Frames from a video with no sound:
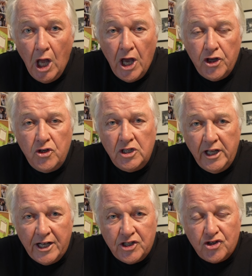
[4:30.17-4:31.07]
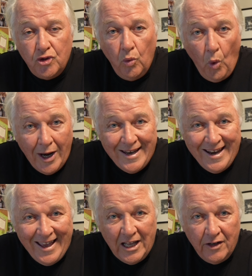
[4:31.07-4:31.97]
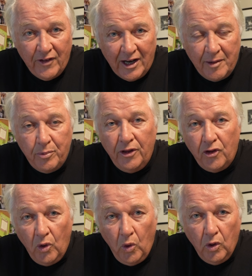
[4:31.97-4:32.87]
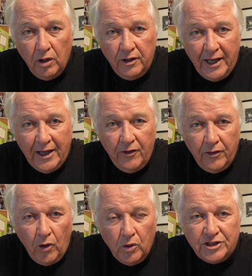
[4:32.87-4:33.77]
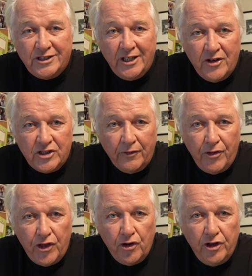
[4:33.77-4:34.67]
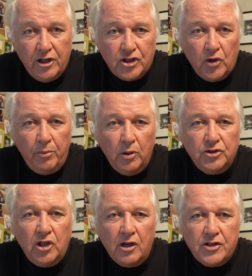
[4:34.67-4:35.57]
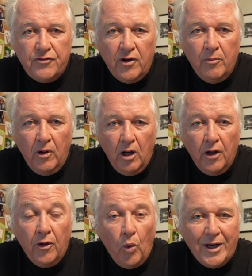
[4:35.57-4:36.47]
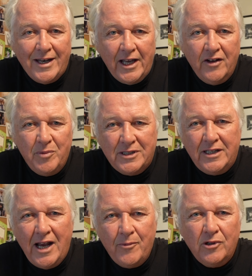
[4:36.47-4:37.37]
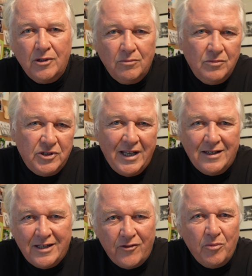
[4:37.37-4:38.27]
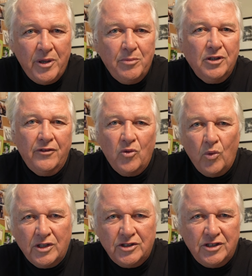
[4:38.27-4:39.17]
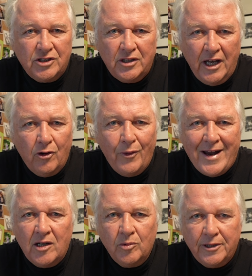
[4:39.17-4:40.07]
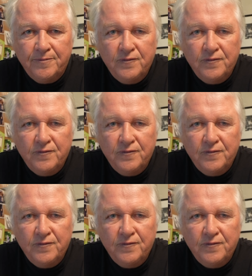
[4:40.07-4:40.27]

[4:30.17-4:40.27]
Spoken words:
Usually I just do 1 negative and I print the whole series of 30 or so postcards on the 1 negative, but today I'm going to send different people different ones just kind of randomly.